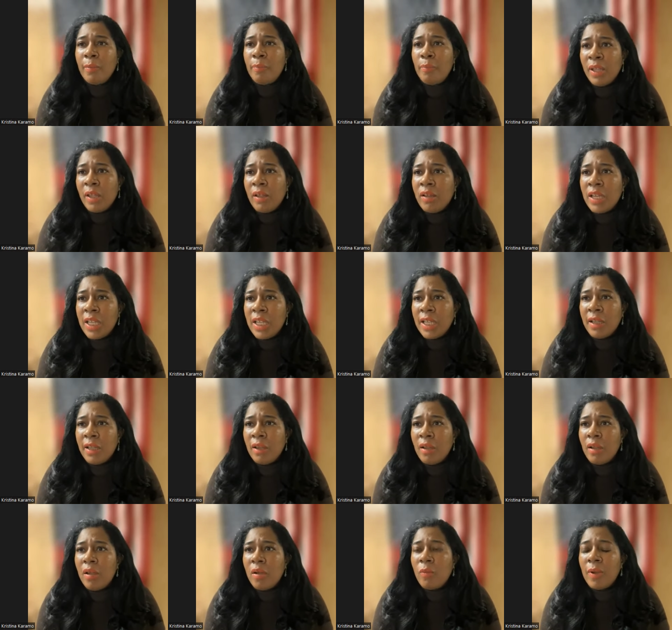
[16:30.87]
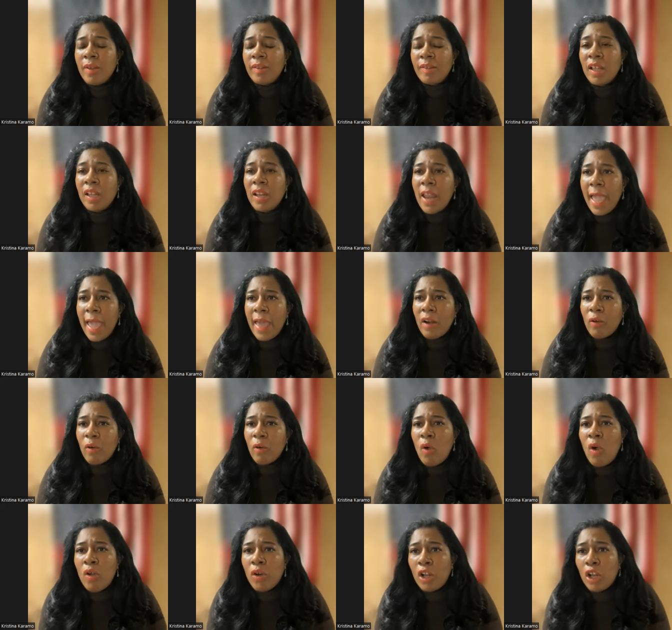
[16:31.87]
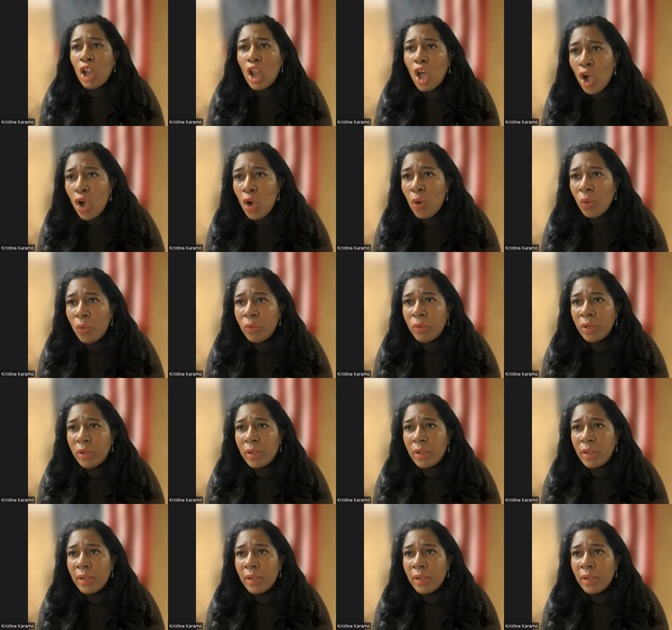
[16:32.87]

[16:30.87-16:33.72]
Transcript: the building was collateral on a loan